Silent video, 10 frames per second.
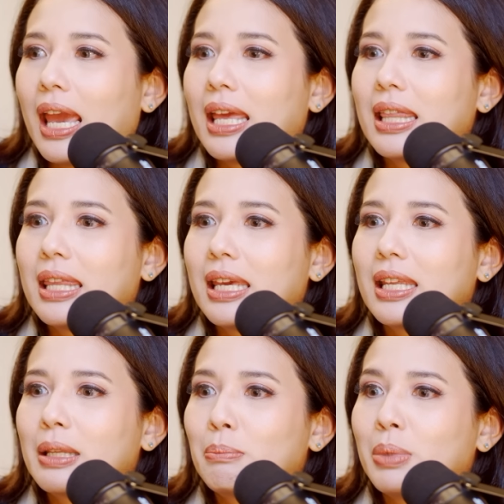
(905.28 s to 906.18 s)
And
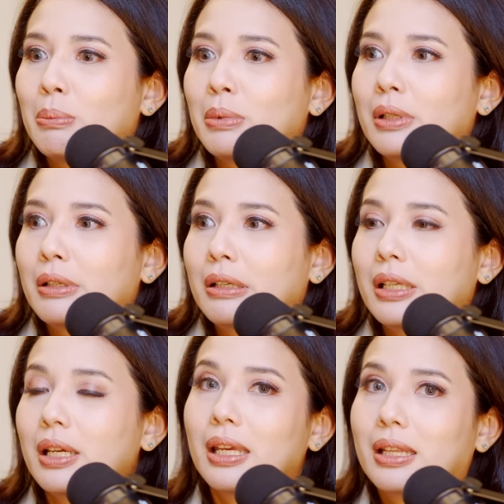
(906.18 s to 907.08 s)
then people are
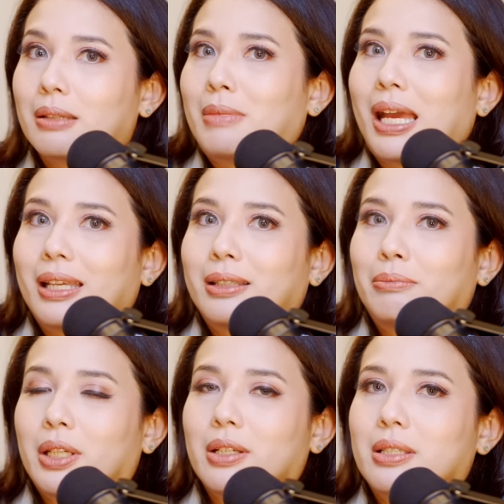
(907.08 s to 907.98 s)
gonna get mad
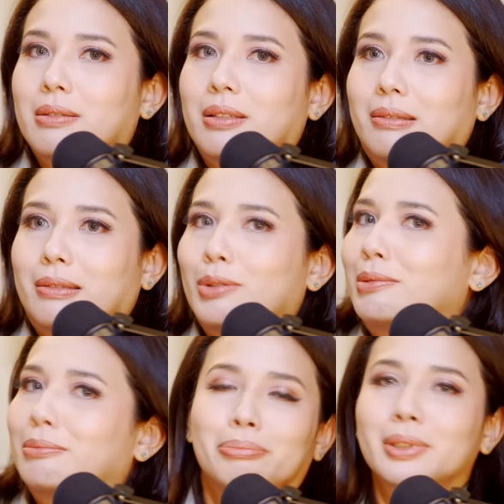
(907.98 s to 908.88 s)
because
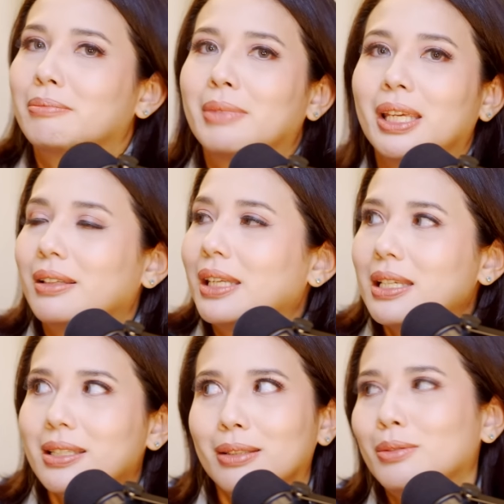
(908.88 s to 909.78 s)
don't put
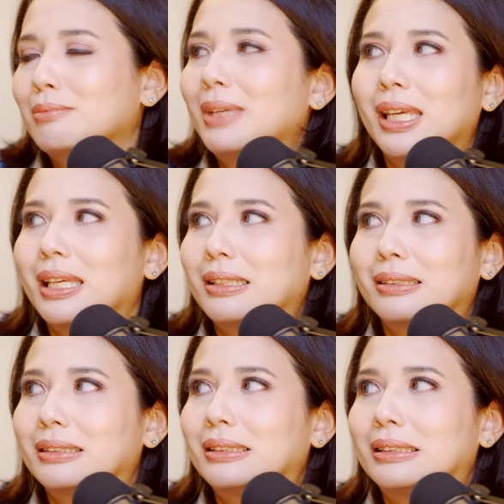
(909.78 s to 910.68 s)
mayonnaise and don't make it.
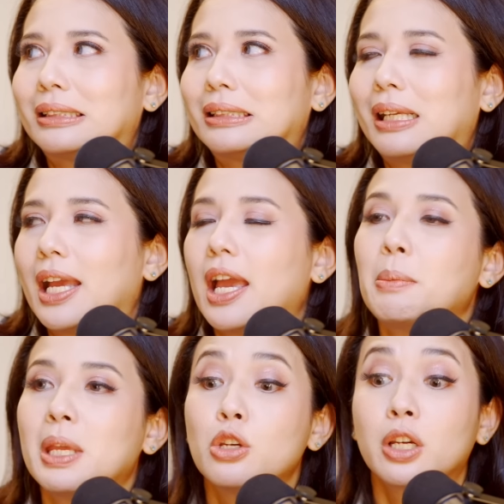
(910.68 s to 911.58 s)
I
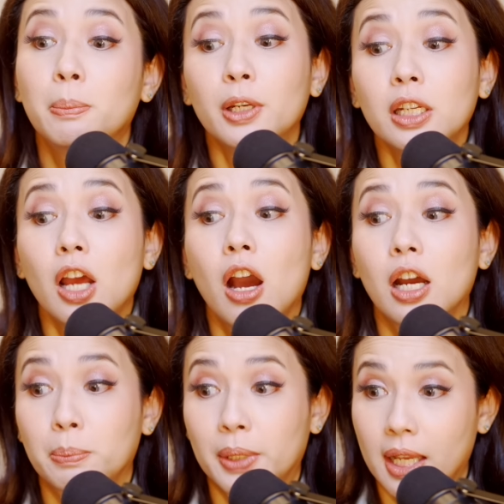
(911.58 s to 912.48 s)
mean, you can put it in a
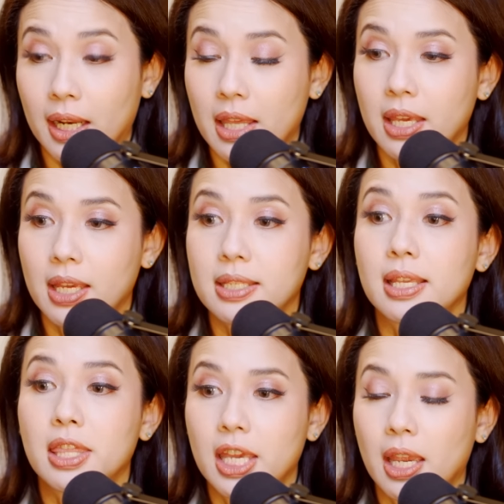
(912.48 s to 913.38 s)
hot plate, I think is
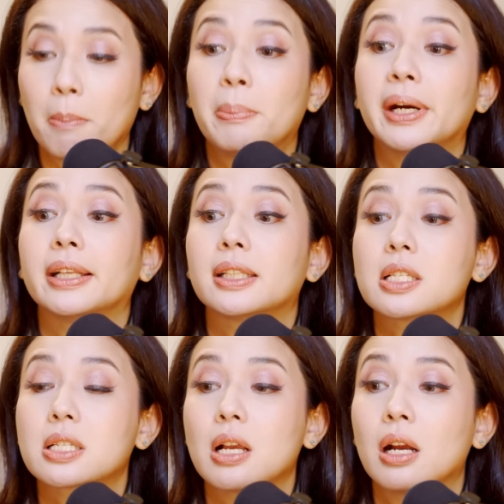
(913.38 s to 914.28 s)
the thing, but
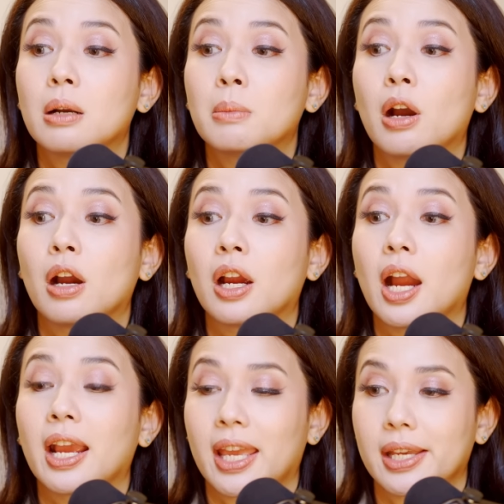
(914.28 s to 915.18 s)
some are
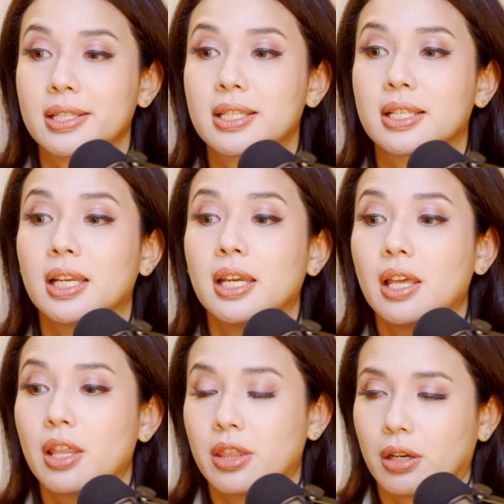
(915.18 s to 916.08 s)
against
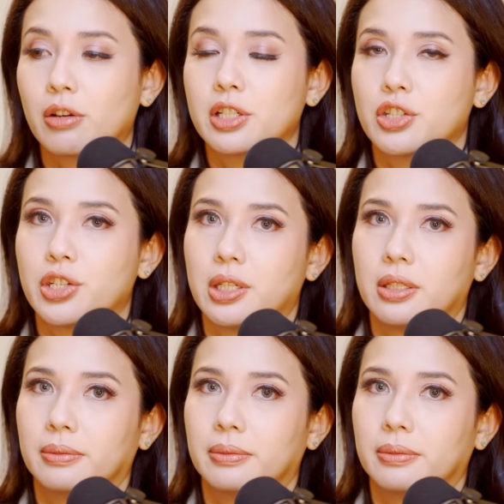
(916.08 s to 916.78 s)
the crunchy.